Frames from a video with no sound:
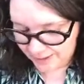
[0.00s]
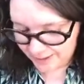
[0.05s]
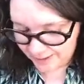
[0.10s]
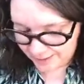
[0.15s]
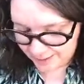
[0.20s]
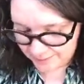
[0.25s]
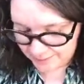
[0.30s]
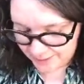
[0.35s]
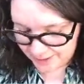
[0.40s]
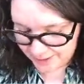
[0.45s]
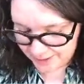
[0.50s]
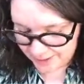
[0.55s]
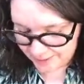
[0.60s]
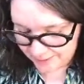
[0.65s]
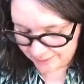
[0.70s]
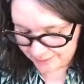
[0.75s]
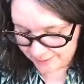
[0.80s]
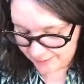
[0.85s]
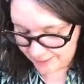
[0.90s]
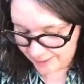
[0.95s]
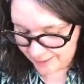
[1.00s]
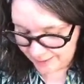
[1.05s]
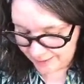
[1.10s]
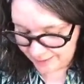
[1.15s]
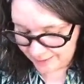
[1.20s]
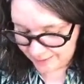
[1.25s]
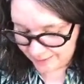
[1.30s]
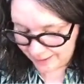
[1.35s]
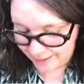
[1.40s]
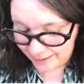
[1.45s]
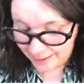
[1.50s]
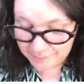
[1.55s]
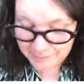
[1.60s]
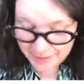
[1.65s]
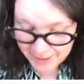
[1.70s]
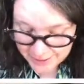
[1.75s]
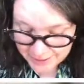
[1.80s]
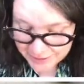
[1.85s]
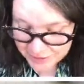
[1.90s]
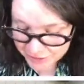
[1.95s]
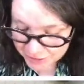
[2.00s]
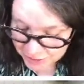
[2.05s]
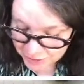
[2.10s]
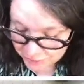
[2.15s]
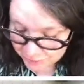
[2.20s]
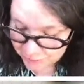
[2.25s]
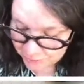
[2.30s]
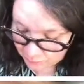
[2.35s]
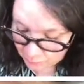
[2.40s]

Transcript: I mean, I managed to do the